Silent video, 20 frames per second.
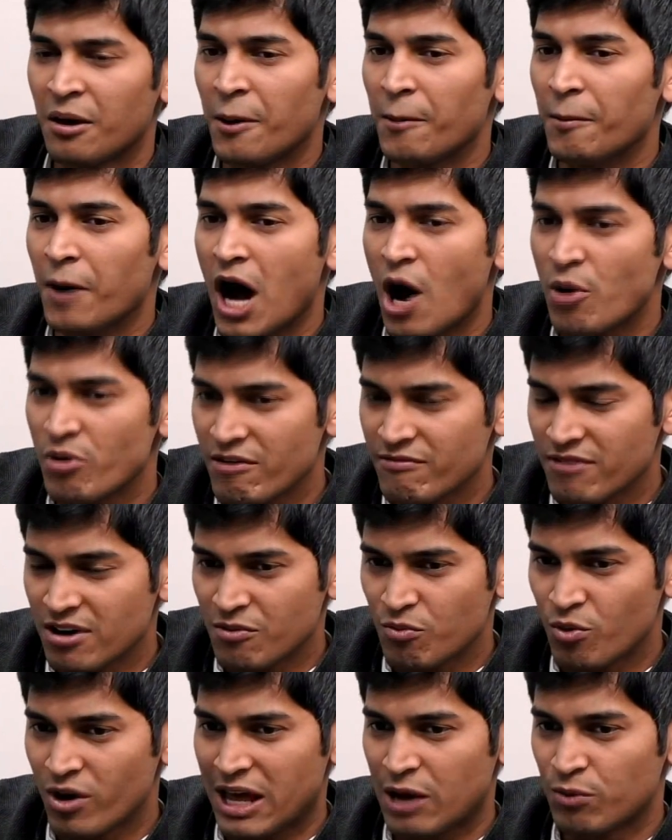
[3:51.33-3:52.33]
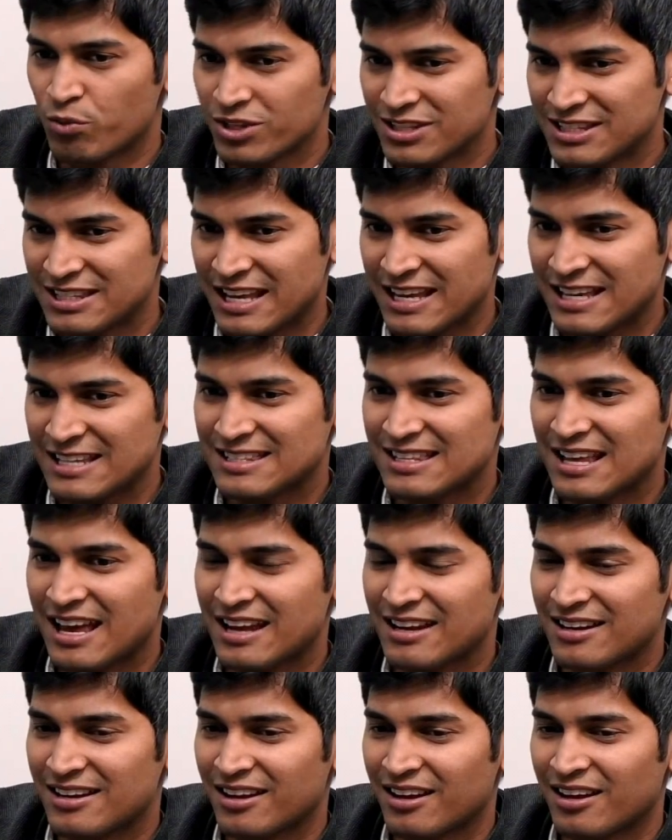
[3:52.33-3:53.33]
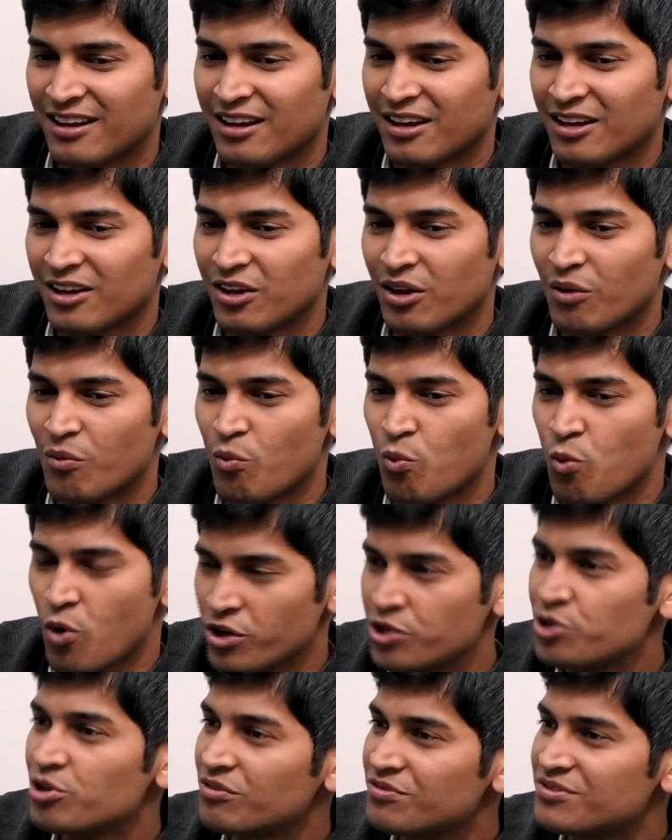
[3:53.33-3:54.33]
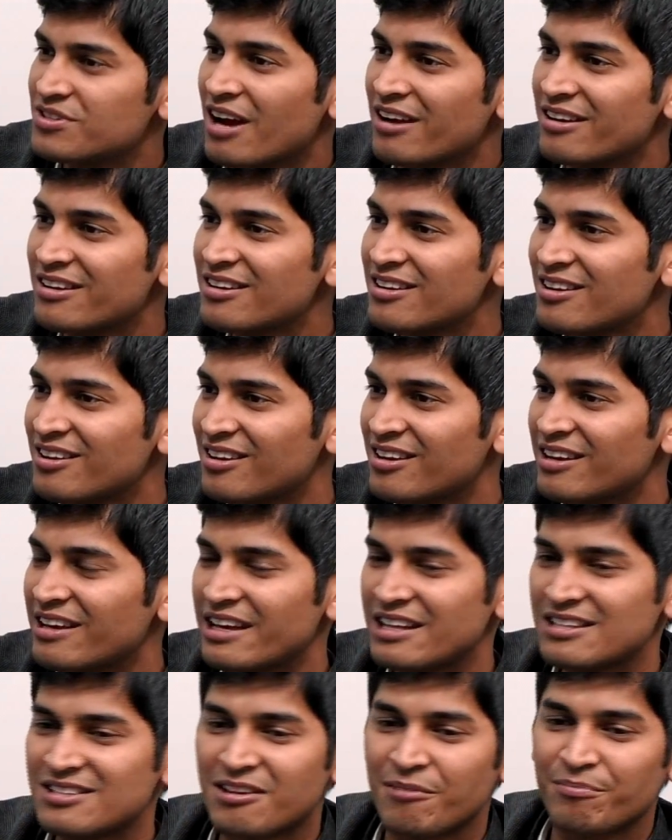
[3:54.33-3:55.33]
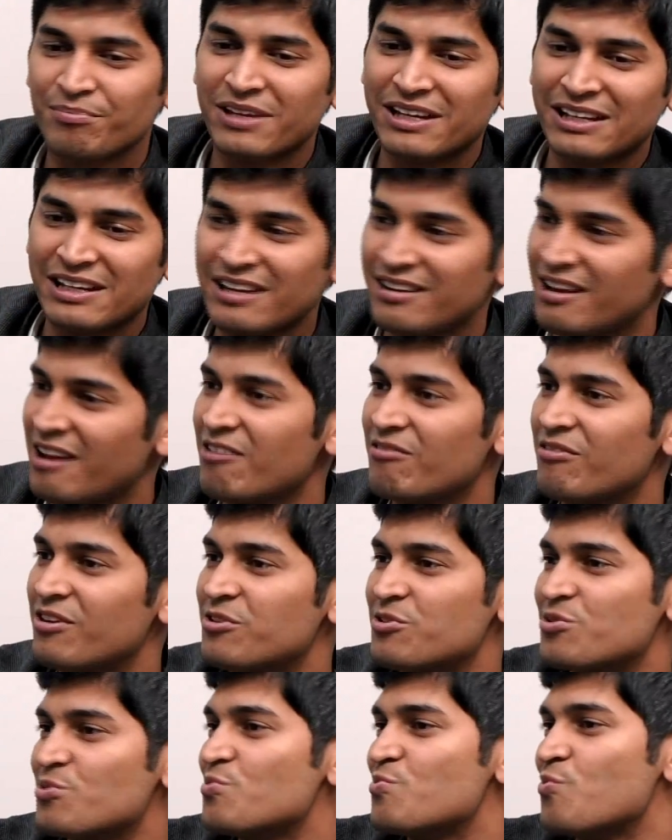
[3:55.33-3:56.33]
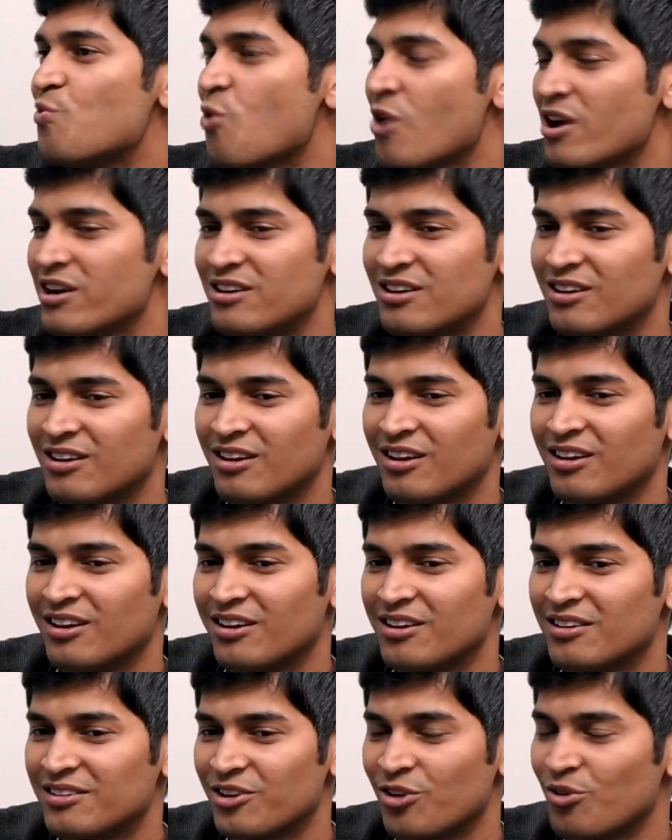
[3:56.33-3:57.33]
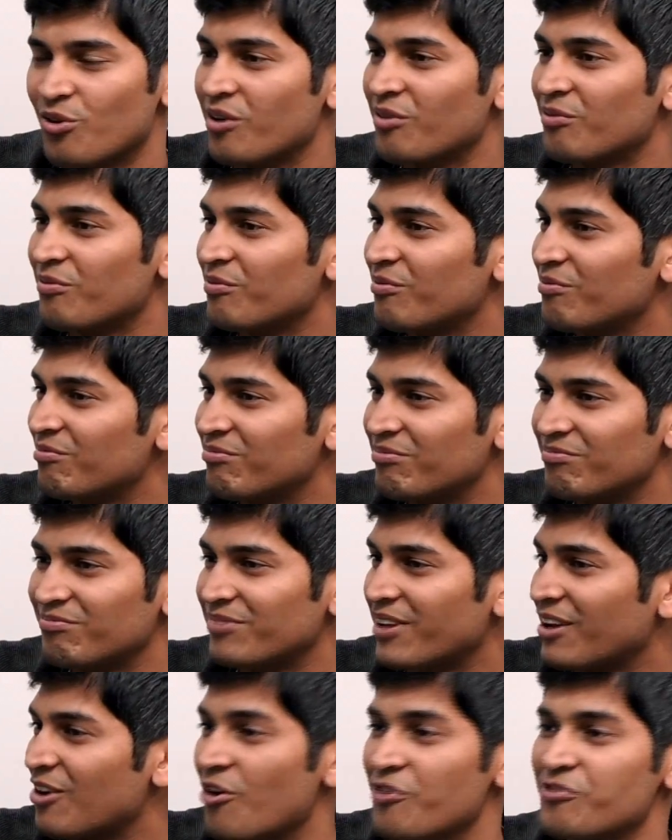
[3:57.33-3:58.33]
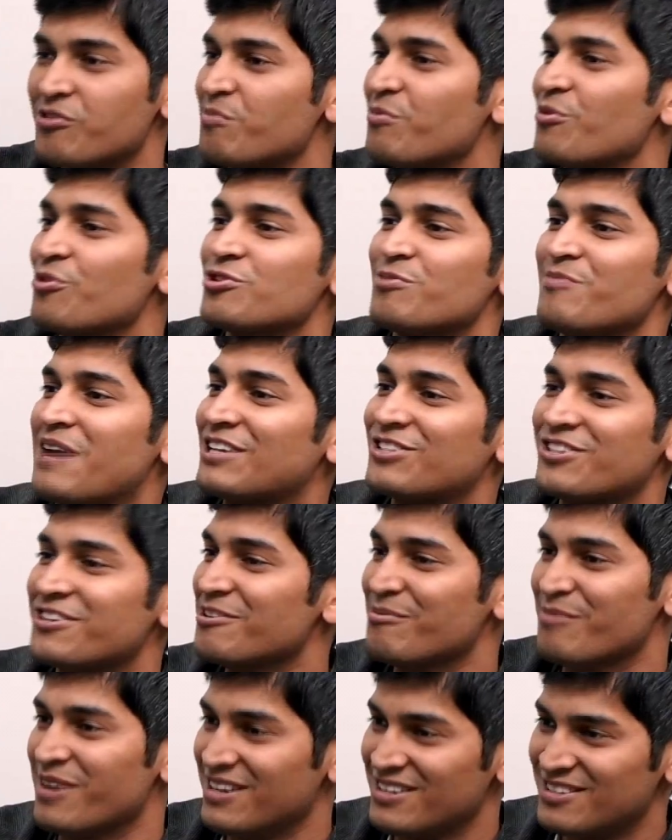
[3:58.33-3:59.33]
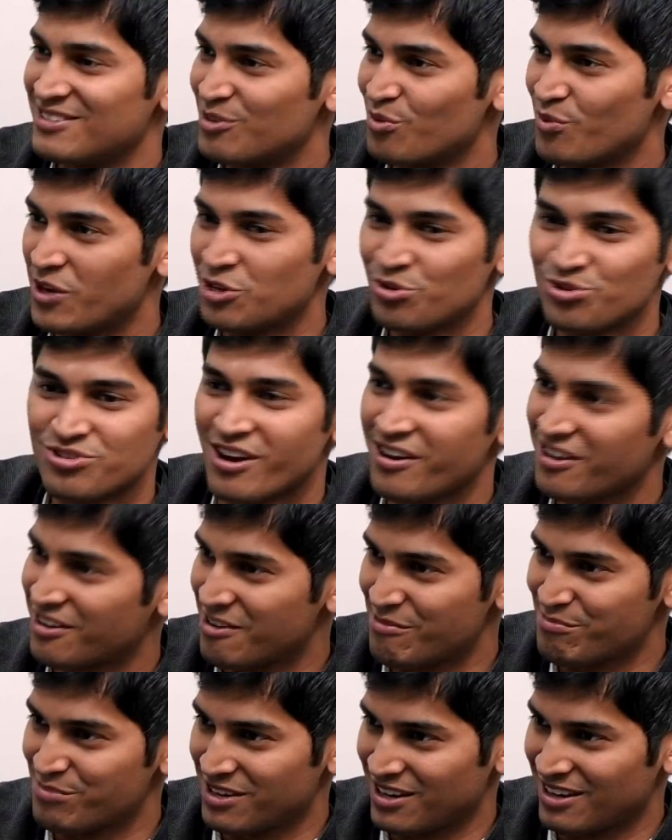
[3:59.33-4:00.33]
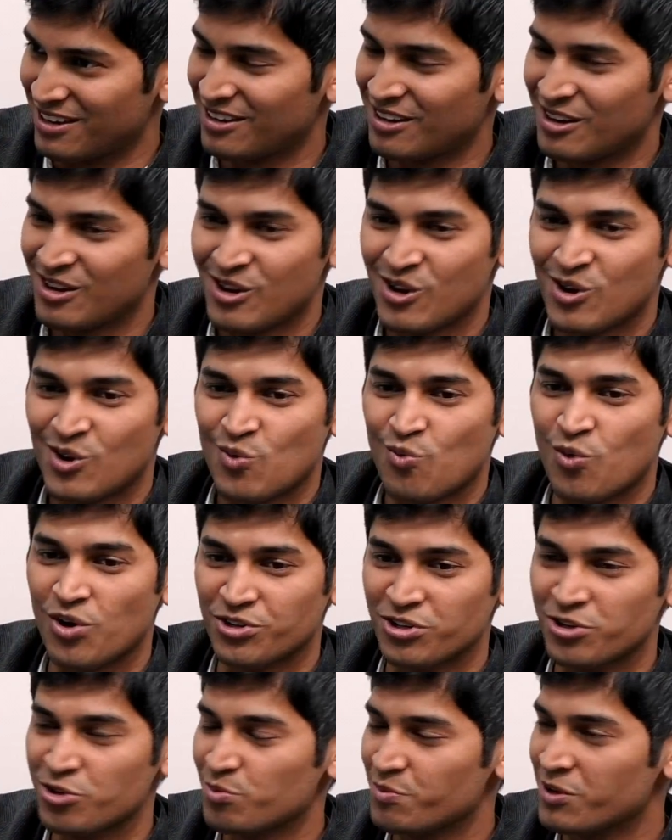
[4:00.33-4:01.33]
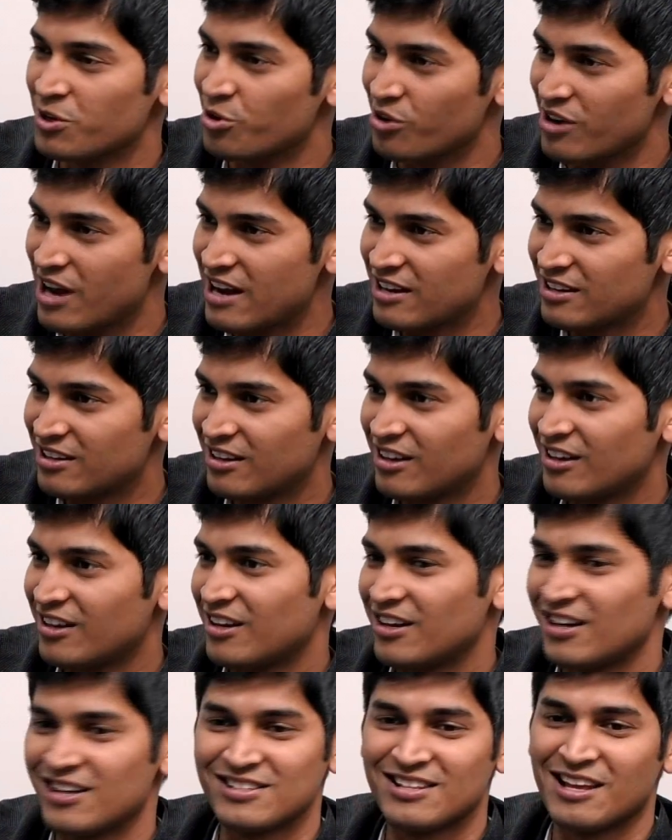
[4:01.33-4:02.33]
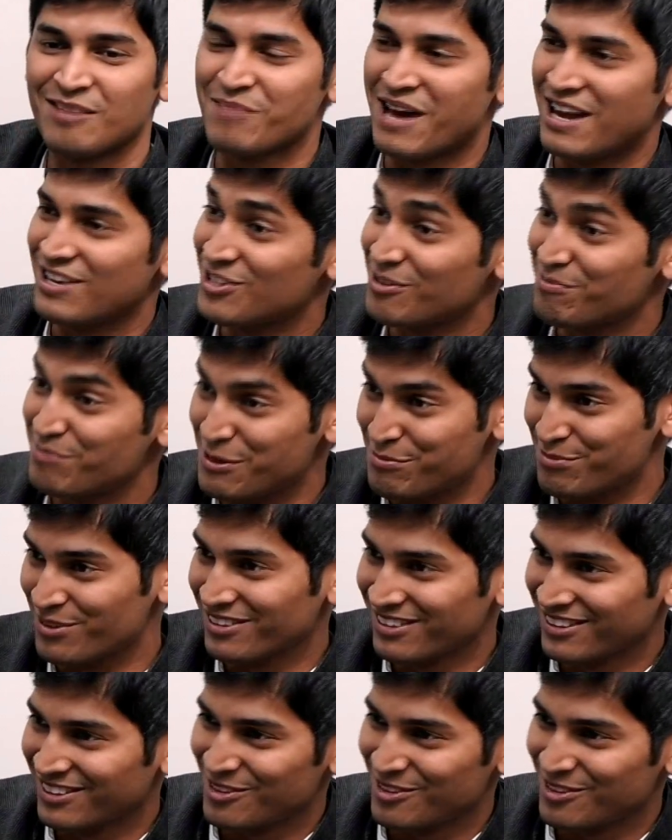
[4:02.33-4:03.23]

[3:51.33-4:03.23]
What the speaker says: However, what I would say is that what you have studied is completely relevant to what, like entrepreneurship actually demands. So when you start a company, what you need to be good at is like managing people.